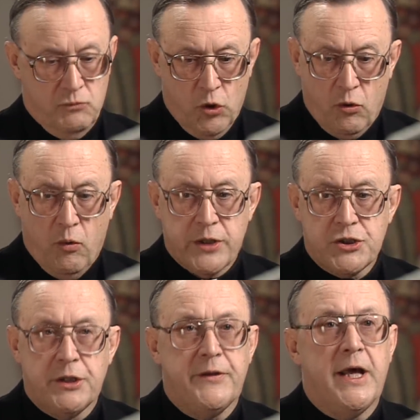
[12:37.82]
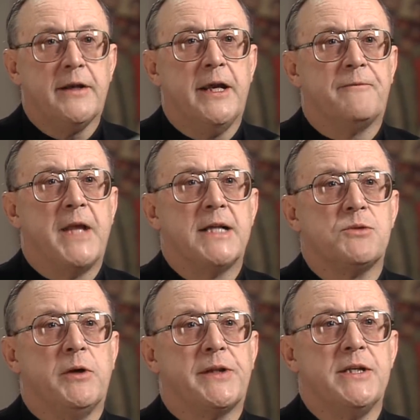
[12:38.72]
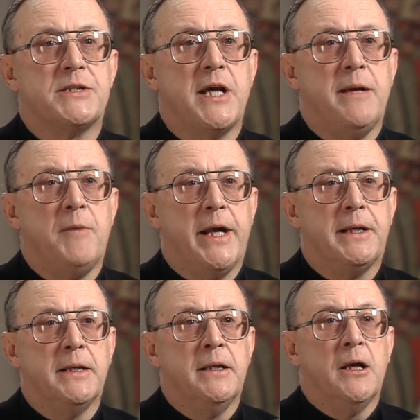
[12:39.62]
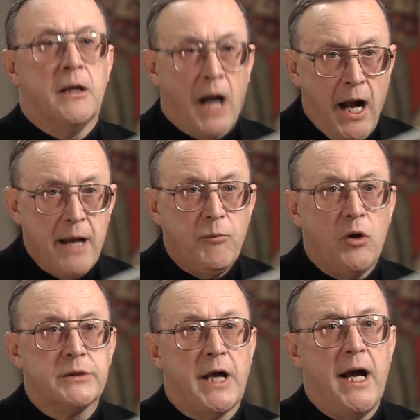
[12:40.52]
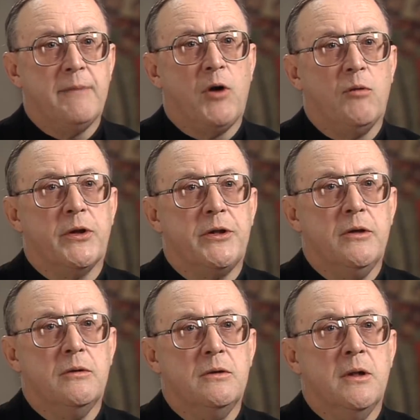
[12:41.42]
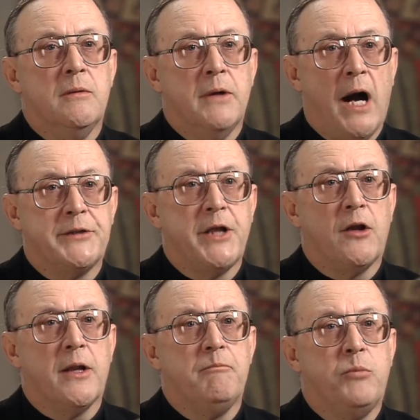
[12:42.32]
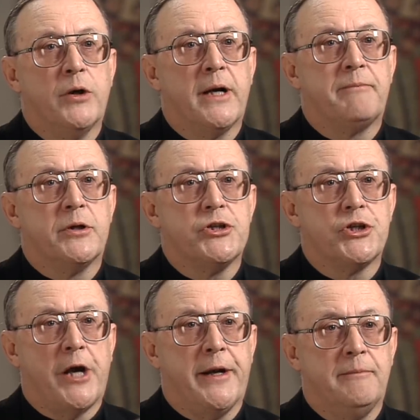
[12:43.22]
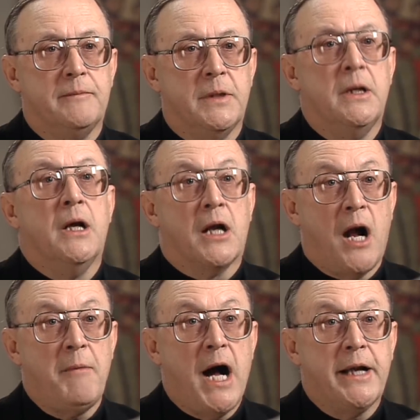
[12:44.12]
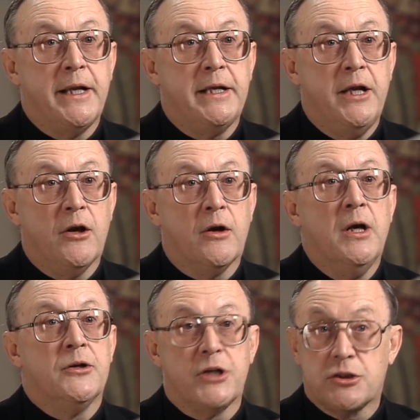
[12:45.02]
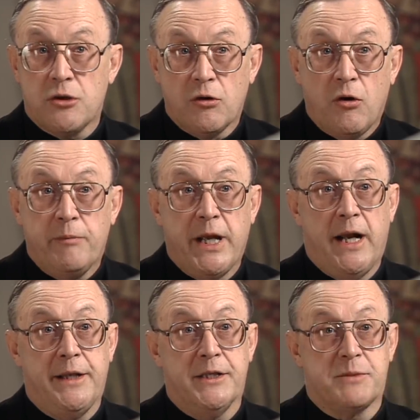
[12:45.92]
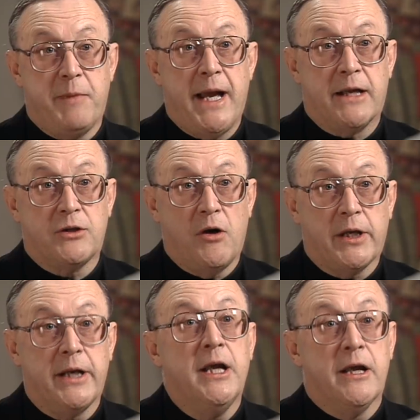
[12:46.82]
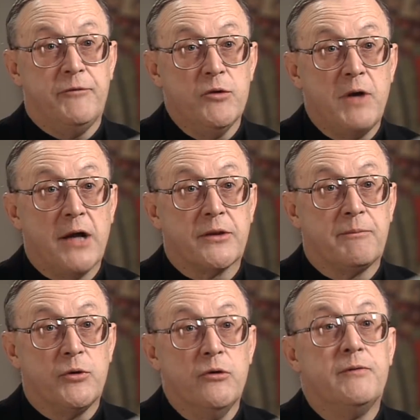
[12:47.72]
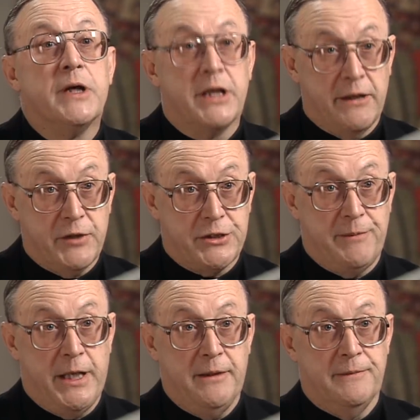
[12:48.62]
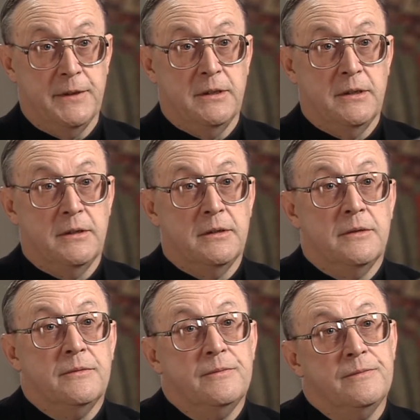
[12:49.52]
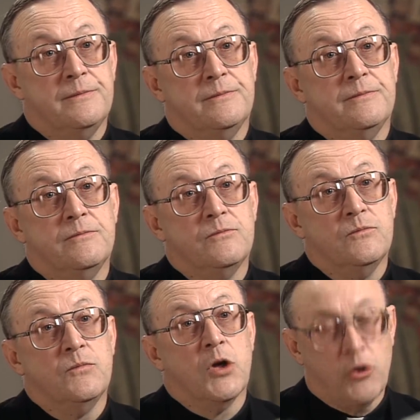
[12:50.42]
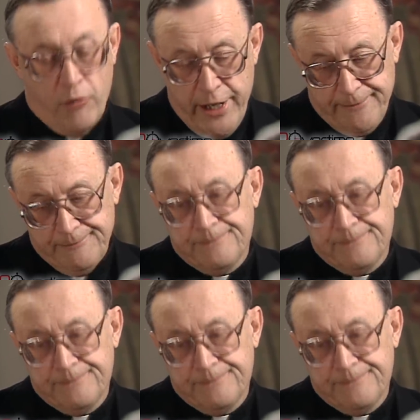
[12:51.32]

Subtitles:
No question then, if that's what they say, Mike, eyeball to eyeball with you, I tell them put up or shut up. Come on in here, just don't go behind his back talking. If you've got the proof, give it to me. Let me do that right this instant.